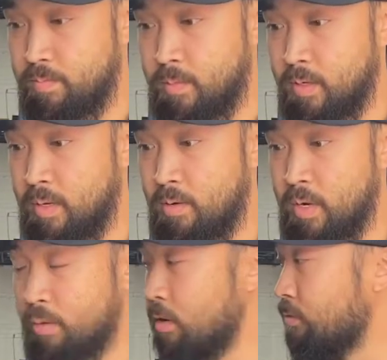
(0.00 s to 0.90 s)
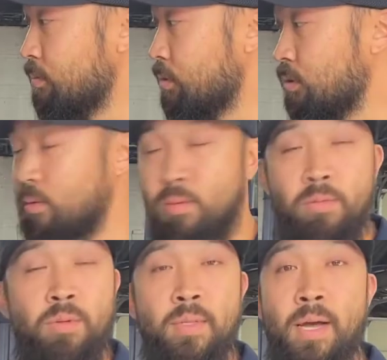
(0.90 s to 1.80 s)
can go anywhere from
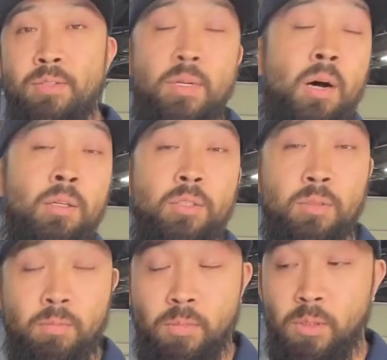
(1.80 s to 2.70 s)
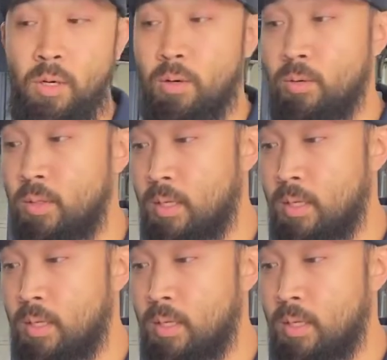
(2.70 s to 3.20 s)
$2,000 to $2,000. So